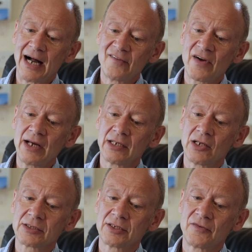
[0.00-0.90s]
I find a
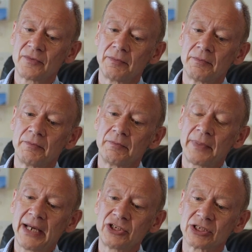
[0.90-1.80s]
lot of
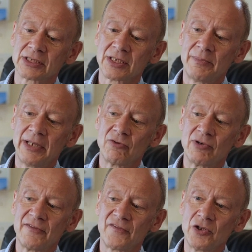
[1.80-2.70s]
patients are being
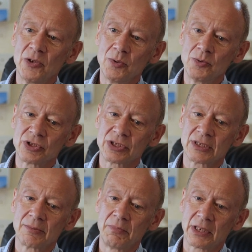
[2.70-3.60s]
refused
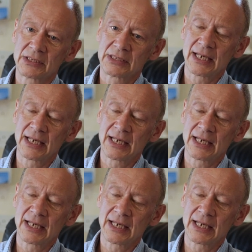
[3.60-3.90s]
blood